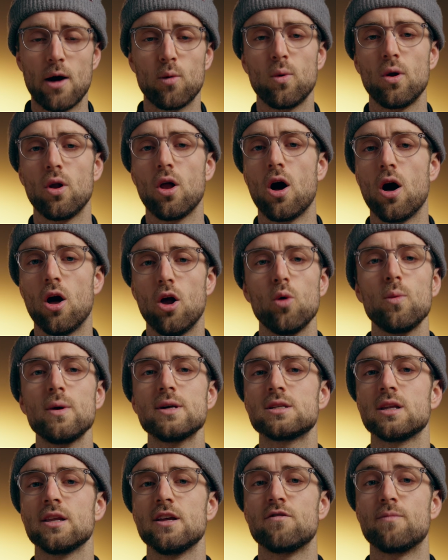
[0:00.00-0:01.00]
will
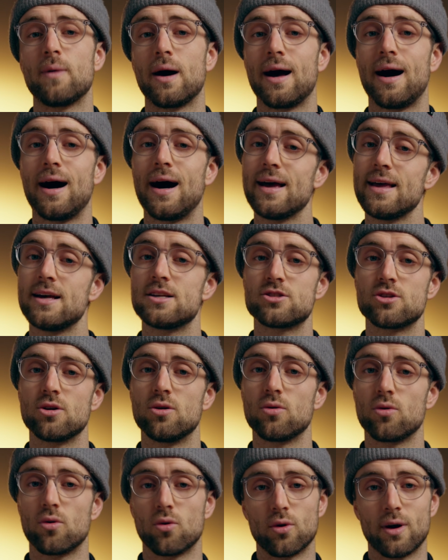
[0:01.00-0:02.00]
always leave my
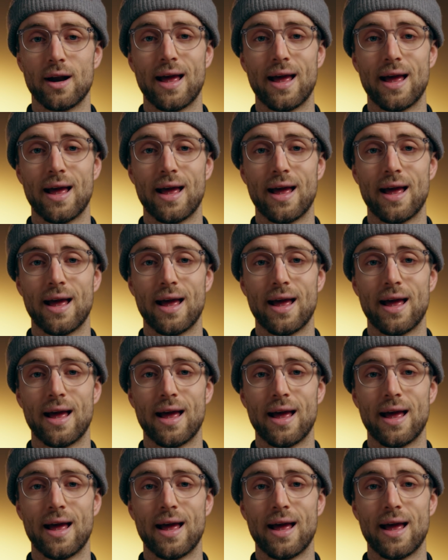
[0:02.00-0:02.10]
ISO or